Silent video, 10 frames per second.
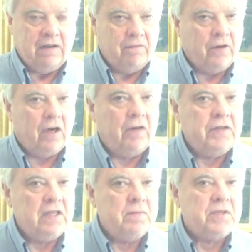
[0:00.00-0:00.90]

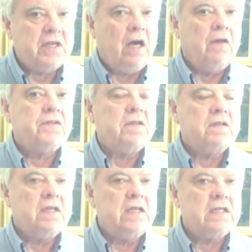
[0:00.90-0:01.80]
involving themselves in
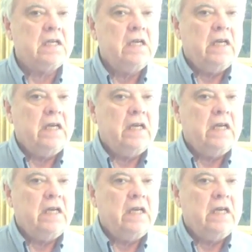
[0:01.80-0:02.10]
things.